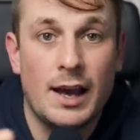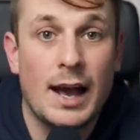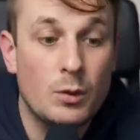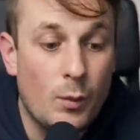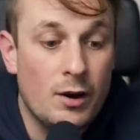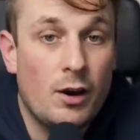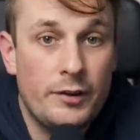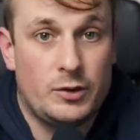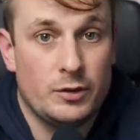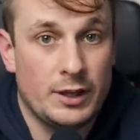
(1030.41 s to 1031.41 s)
And the way
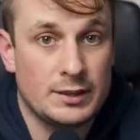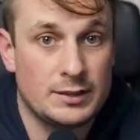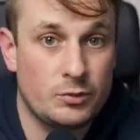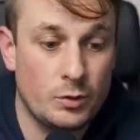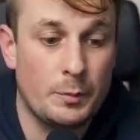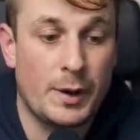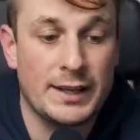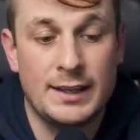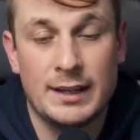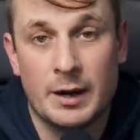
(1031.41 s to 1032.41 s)
I've done this is through the banking